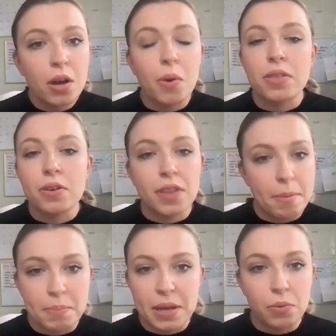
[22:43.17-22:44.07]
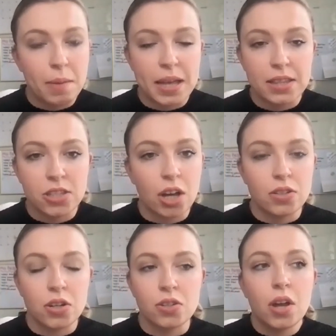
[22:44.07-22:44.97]
whether that be women's
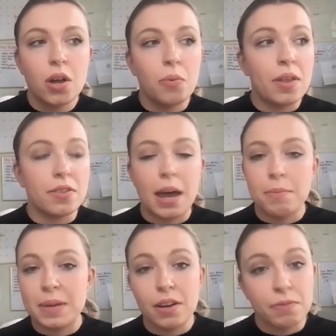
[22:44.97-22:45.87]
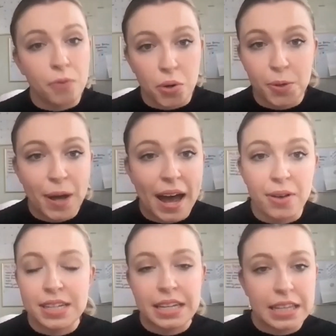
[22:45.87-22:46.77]
shelters, whether that be affordable
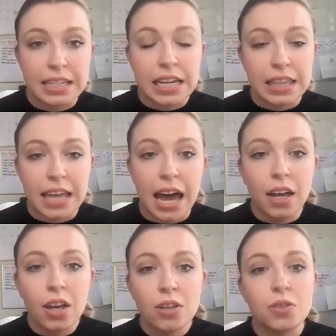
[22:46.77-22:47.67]
housing, things like that,